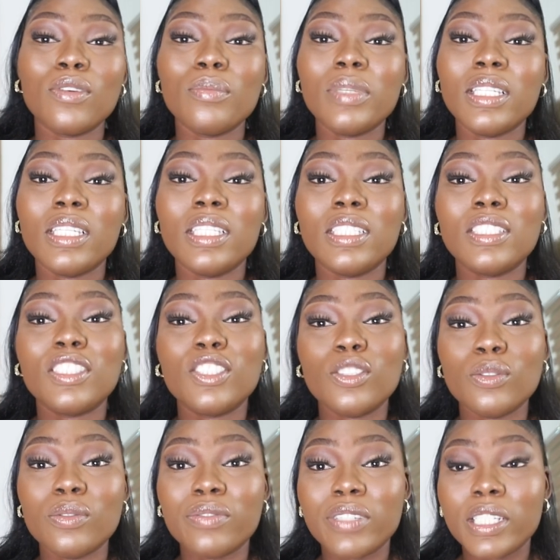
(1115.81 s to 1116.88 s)
for me is
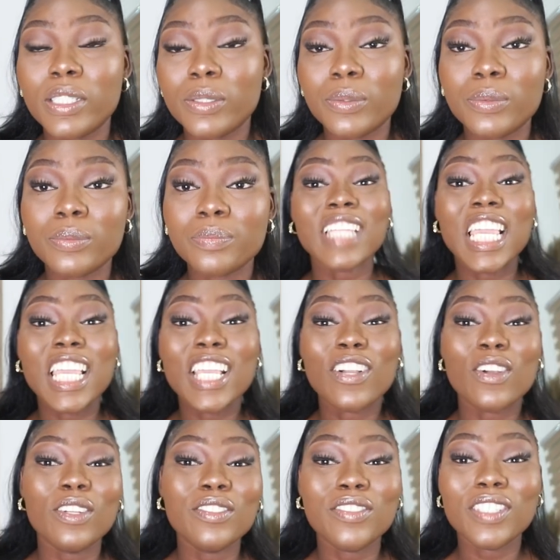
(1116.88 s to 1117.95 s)
Tuvalu, a
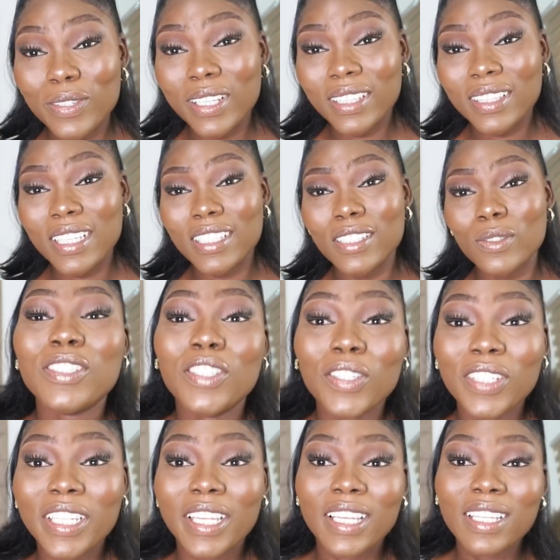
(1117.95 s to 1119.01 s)
country located in
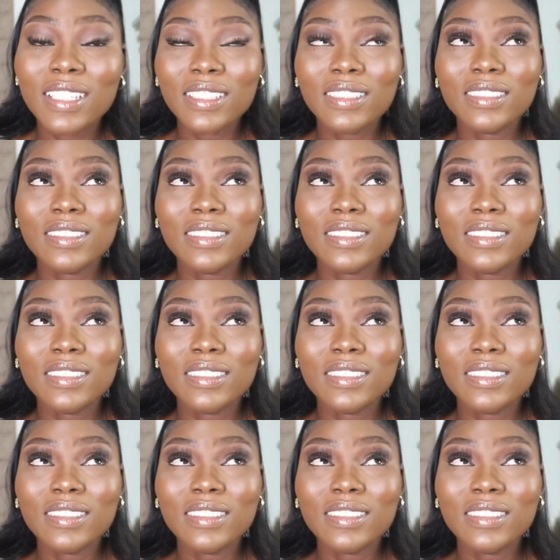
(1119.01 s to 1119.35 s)
Shania.